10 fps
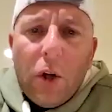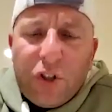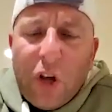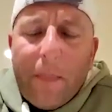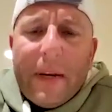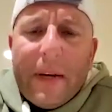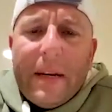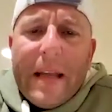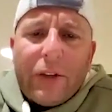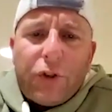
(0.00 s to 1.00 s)
Just
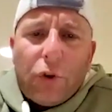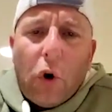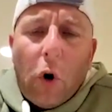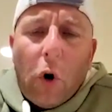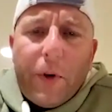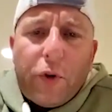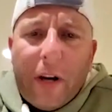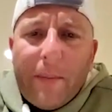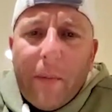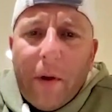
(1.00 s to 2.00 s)
company, National Guard. We
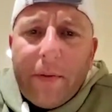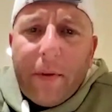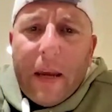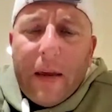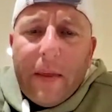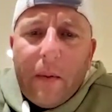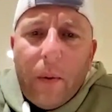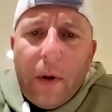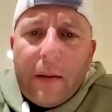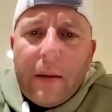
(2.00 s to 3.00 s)
trained monthly, and then
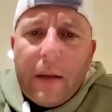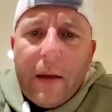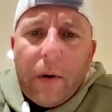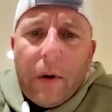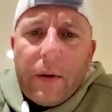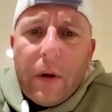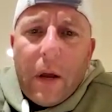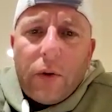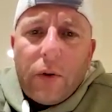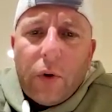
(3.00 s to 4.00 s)
we would get together
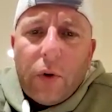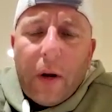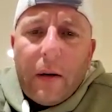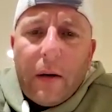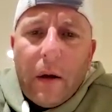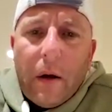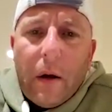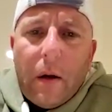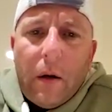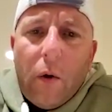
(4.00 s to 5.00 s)
and train,
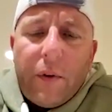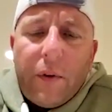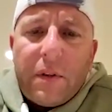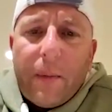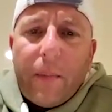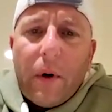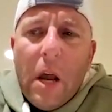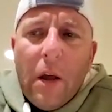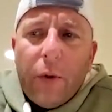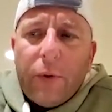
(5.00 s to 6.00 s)
over the
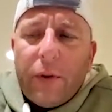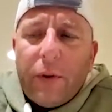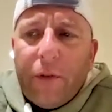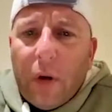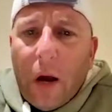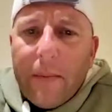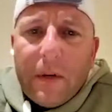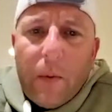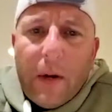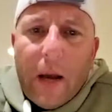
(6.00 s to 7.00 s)
summer. There was a few
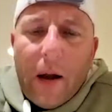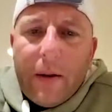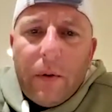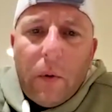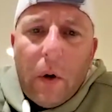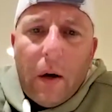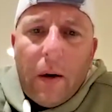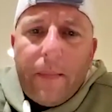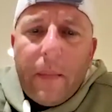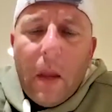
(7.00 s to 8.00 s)
times that we got
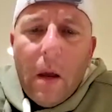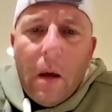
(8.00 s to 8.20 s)
into